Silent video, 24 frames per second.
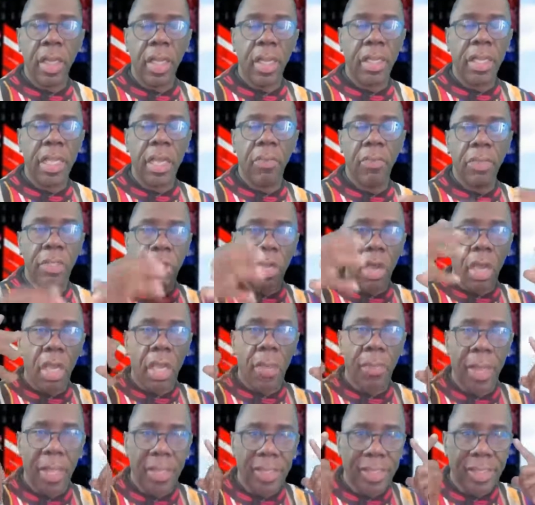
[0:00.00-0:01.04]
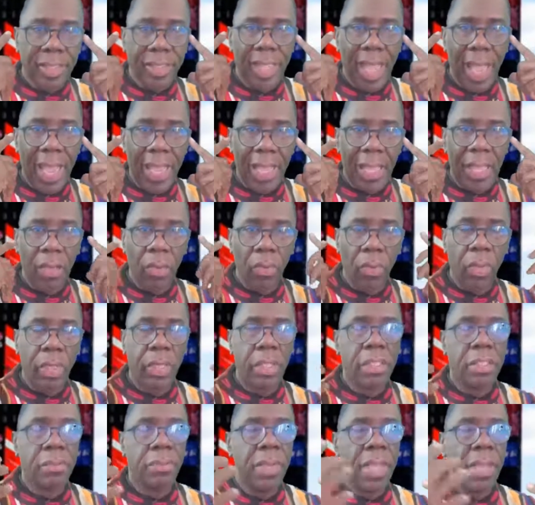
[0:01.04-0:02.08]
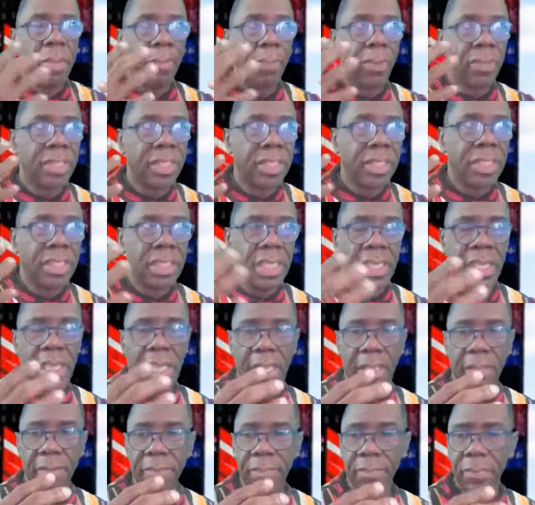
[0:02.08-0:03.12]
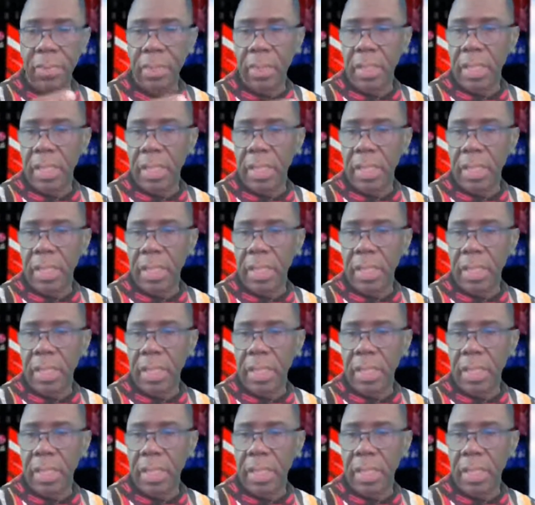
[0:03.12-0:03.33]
And then we talk about sight. What is people seeing?